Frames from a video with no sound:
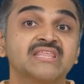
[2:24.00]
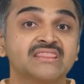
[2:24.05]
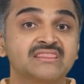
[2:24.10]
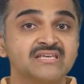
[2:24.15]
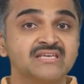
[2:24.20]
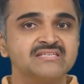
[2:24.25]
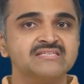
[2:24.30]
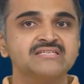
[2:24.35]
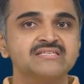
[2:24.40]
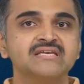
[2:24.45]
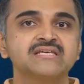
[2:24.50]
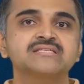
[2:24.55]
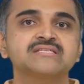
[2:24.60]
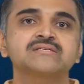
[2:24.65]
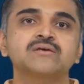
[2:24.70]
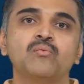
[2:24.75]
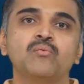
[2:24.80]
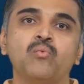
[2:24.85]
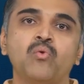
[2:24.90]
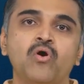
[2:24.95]
this
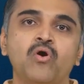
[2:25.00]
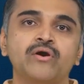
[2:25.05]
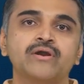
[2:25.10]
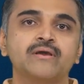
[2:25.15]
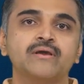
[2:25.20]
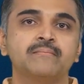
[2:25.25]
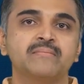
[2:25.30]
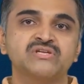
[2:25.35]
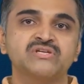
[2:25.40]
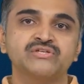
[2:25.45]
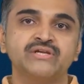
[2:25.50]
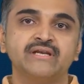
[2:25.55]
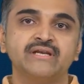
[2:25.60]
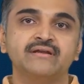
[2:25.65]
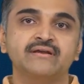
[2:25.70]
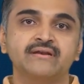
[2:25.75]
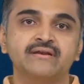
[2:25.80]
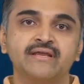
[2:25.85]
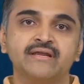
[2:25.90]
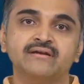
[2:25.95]
is what machine
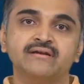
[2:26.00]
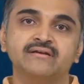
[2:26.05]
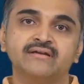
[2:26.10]
learning